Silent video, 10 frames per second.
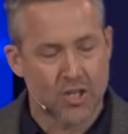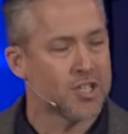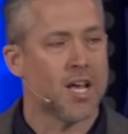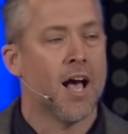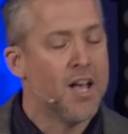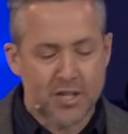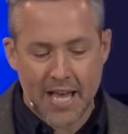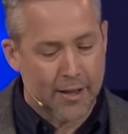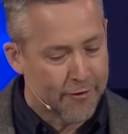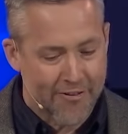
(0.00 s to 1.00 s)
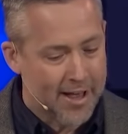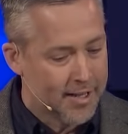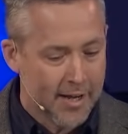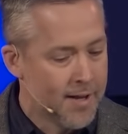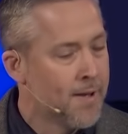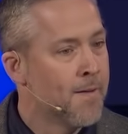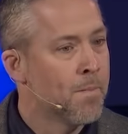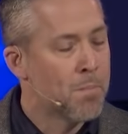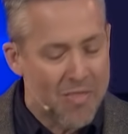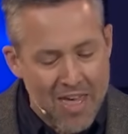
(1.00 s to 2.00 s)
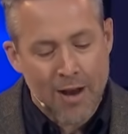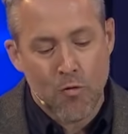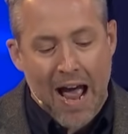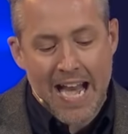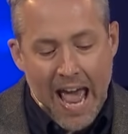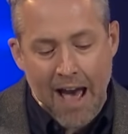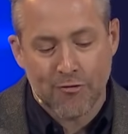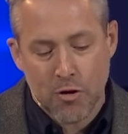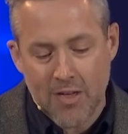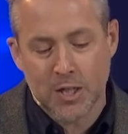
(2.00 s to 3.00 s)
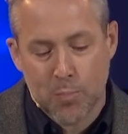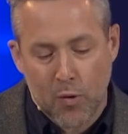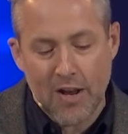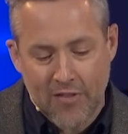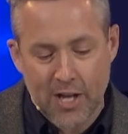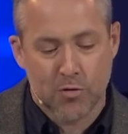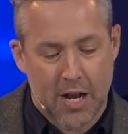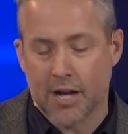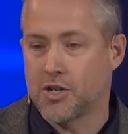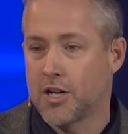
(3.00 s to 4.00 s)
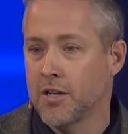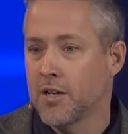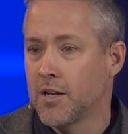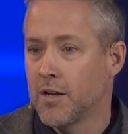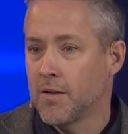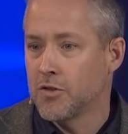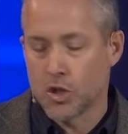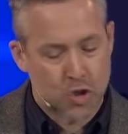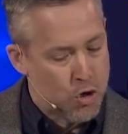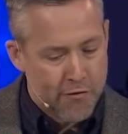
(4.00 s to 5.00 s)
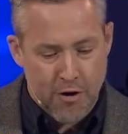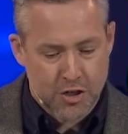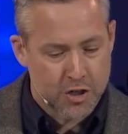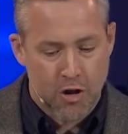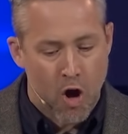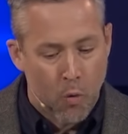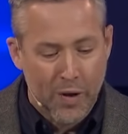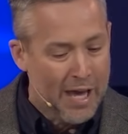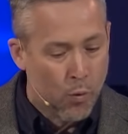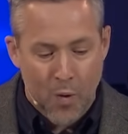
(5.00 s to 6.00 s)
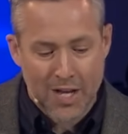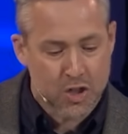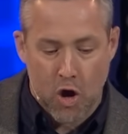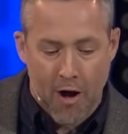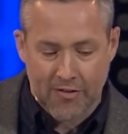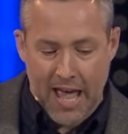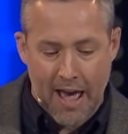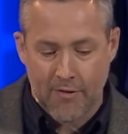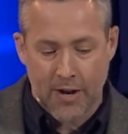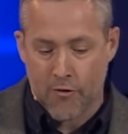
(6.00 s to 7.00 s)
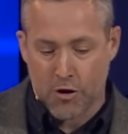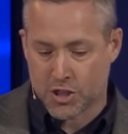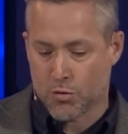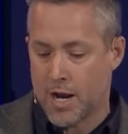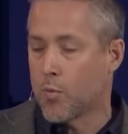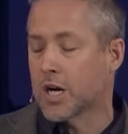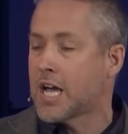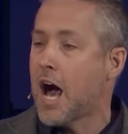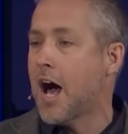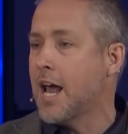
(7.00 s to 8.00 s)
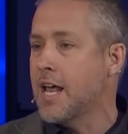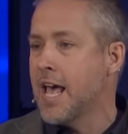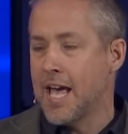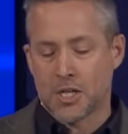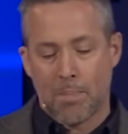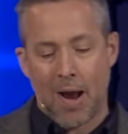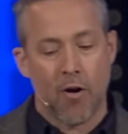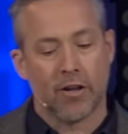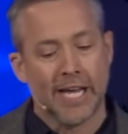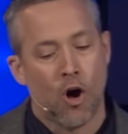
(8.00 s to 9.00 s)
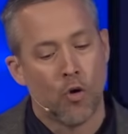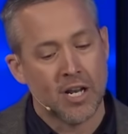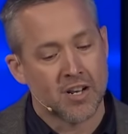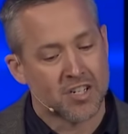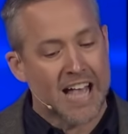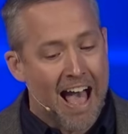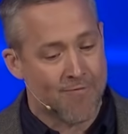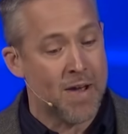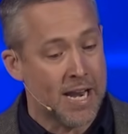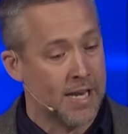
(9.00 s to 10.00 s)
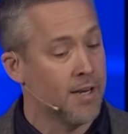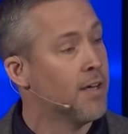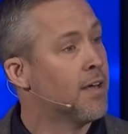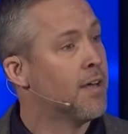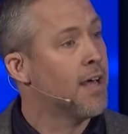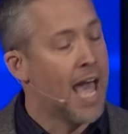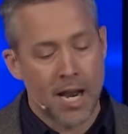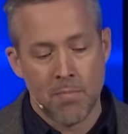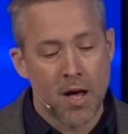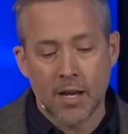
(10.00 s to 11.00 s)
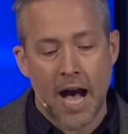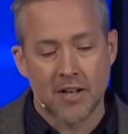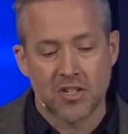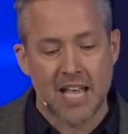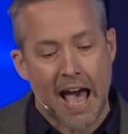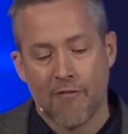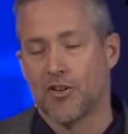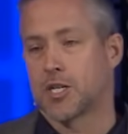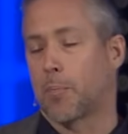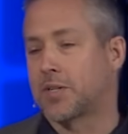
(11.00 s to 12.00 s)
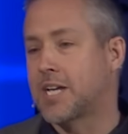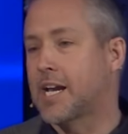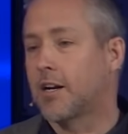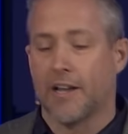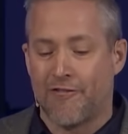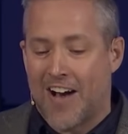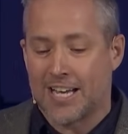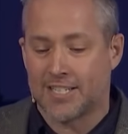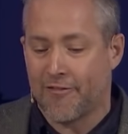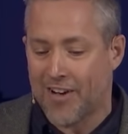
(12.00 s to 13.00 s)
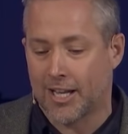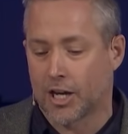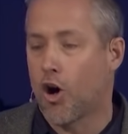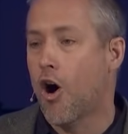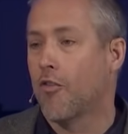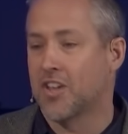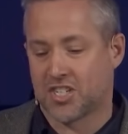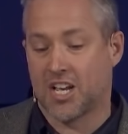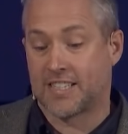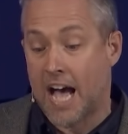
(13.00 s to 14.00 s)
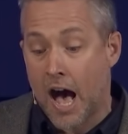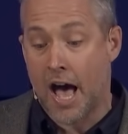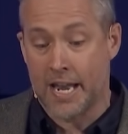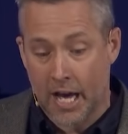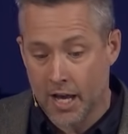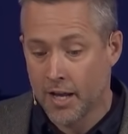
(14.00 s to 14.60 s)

He's just a stellar fella. But then, right after this brief introduction, just two verses long, we get whisked off to heaven in verse 3, where God is apparently holding a staff meeting. And among God's staff is a particularly feisty fella called the Satan.